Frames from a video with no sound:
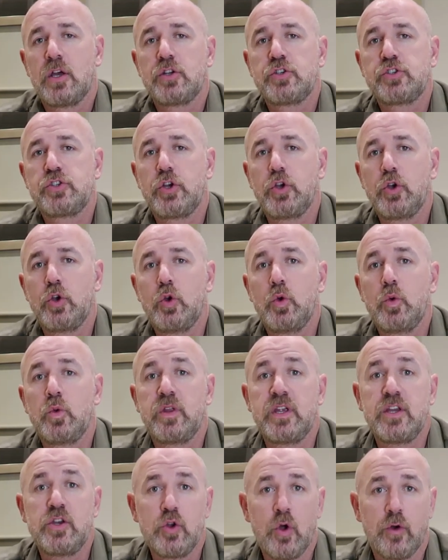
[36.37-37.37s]
to
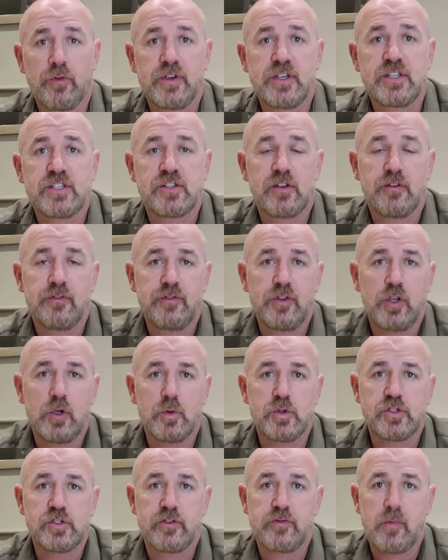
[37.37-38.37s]
the novice
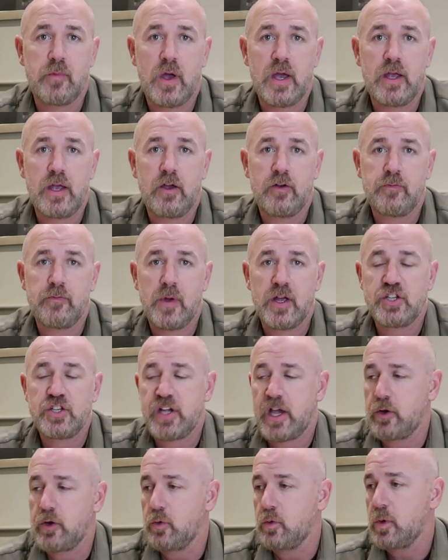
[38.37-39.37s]
viewers of my
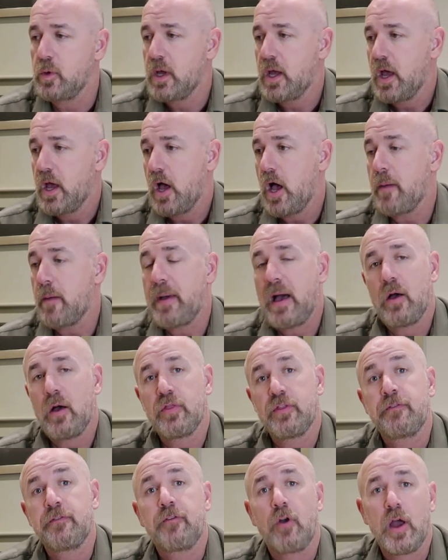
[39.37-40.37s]
channel
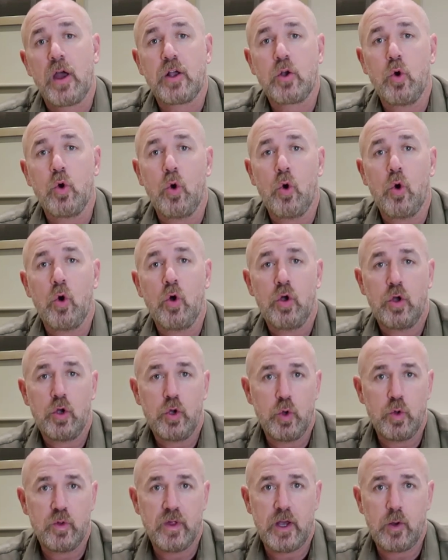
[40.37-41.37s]
about the Freikorps,
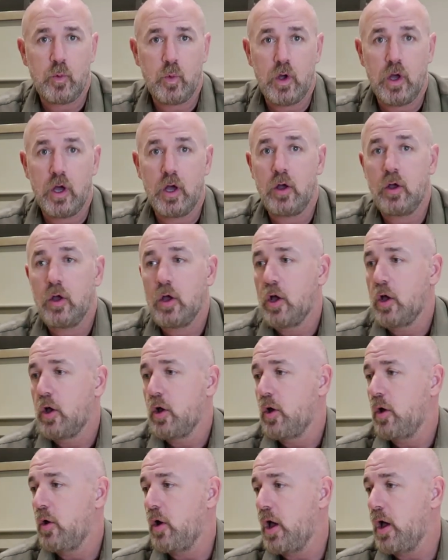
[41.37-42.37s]
who they were,
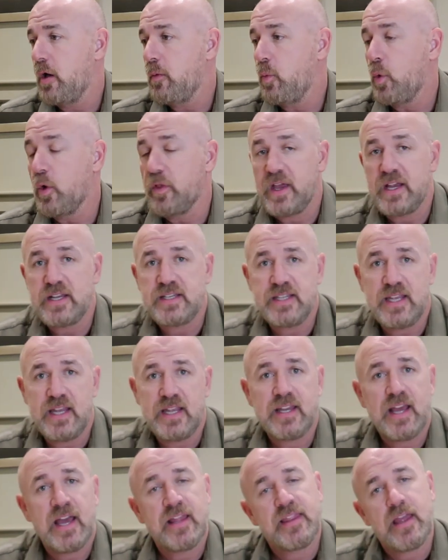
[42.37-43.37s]
what they
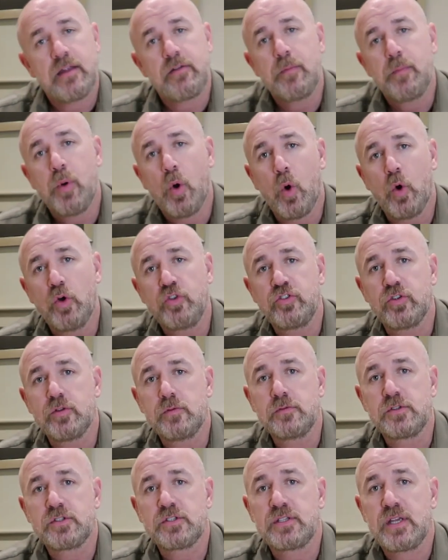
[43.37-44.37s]
did, and their
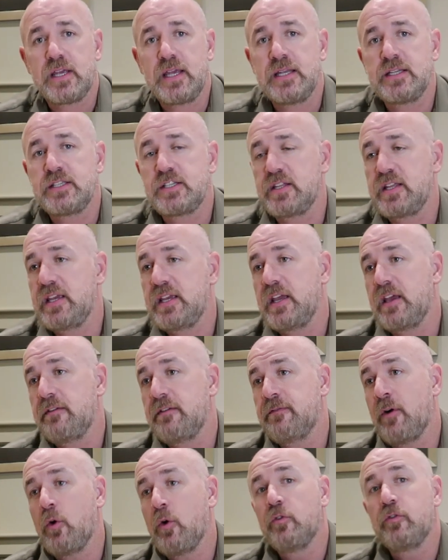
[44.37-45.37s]
importance into the
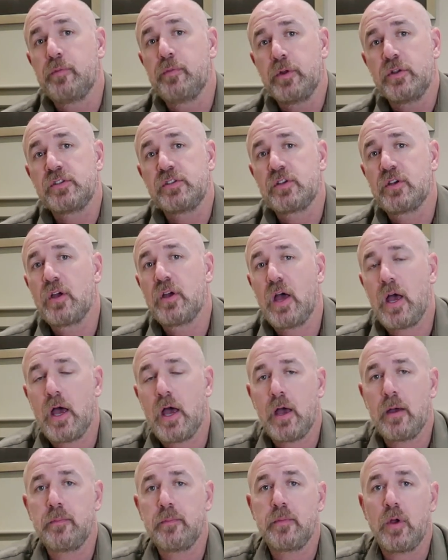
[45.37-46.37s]
evolvement
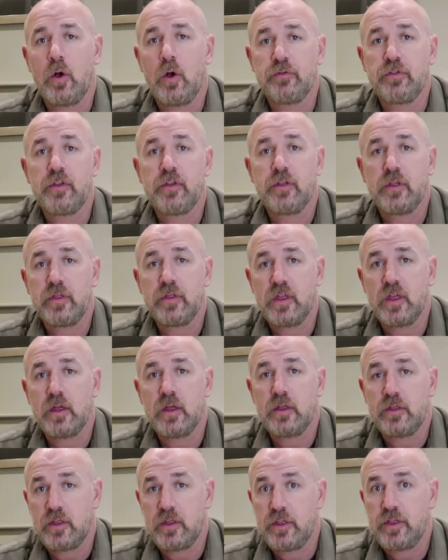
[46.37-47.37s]
of
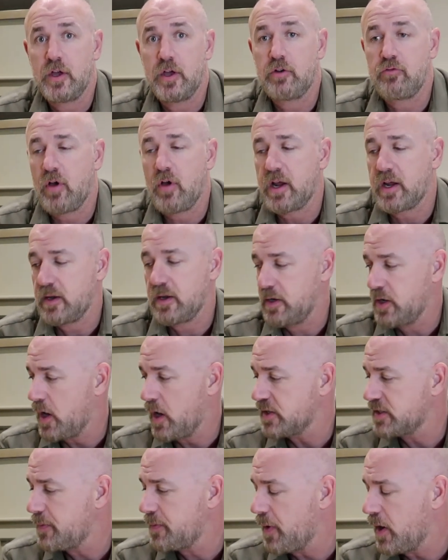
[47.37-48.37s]
the Third Reich
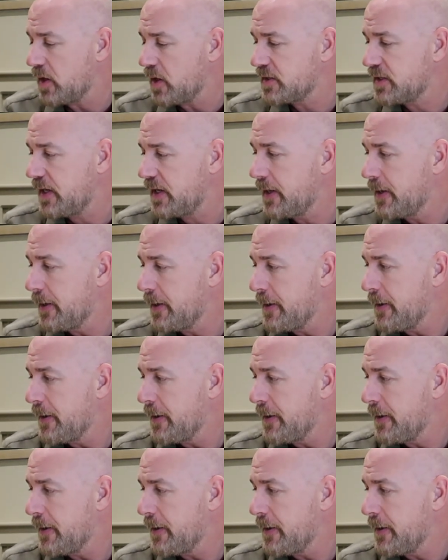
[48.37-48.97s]
Nazi Party.